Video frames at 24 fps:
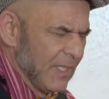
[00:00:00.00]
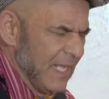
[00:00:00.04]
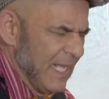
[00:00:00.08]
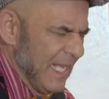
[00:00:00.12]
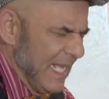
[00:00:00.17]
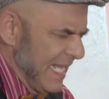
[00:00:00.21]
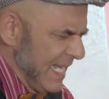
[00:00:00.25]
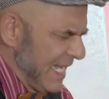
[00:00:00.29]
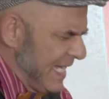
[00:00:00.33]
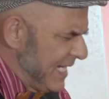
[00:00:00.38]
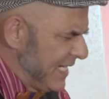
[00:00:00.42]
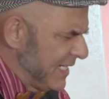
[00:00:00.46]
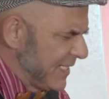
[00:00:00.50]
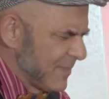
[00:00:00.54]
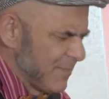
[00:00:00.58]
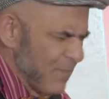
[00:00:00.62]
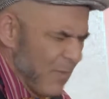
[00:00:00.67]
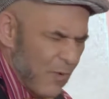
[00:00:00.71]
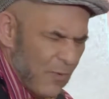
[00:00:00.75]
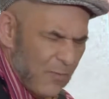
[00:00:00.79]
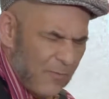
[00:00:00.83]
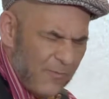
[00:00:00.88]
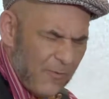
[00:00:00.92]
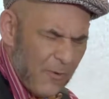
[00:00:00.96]
He's
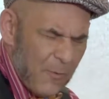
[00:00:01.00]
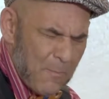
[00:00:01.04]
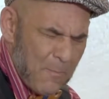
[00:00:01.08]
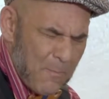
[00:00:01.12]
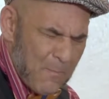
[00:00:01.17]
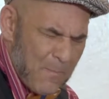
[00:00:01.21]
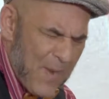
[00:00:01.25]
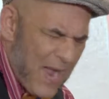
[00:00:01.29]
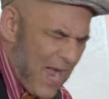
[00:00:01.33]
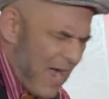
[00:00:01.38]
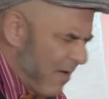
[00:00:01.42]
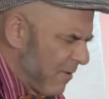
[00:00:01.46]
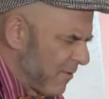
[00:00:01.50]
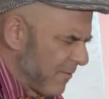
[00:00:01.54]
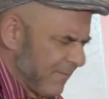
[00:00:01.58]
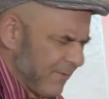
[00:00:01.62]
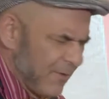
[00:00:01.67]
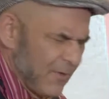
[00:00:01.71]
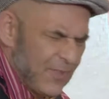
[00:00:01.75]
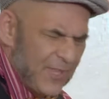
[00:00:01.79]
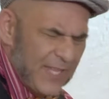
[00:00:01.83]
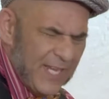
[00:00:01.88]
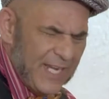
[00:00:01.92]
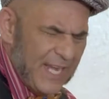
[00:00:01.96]
more
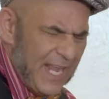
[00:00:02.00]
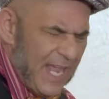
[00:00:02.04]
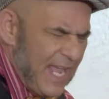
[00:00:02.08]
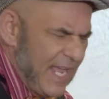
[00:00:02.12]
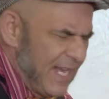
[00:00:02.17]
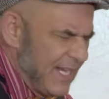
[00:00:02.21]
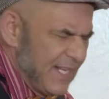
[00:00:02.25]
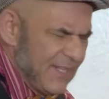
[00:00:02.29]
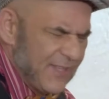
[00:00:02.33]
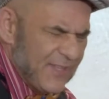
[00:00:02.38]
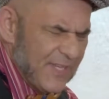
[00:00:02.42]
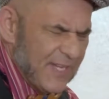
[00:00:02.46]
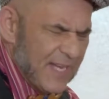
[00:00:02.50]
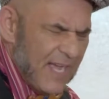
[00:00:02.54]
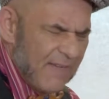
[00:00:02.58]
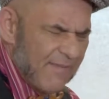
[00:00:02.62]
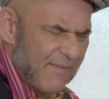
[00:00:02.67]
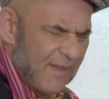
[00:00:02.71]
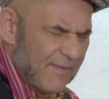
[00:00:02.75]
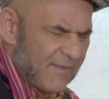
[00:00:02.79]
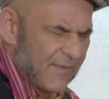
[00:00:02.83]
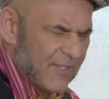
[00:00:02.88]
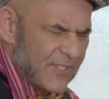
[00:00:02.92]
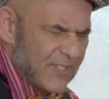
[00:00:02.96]
powerful than anything I've
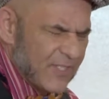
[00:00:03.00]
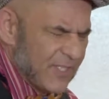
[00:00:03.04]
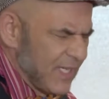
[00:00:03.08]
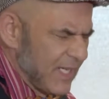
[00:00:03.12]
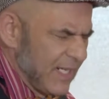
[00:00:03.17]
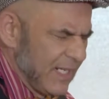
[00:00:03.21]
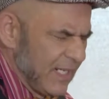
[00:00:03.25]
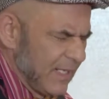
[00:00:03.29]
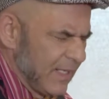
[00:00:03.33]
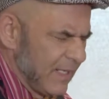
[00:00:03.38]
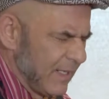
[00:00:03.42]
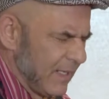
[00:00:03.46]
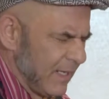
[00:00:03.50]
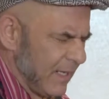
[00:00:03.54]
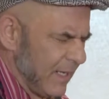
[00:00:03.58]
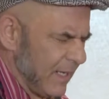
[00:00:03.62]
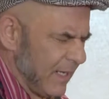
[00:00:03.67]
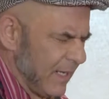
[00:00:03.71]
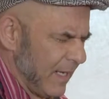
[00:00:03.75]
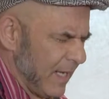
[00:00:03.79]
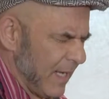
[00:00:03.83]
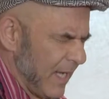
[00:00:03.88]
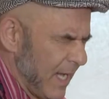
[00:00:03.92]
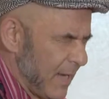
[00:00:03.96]
ever seen.
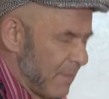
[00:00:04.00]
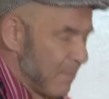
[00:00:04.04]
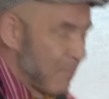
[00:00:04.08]
And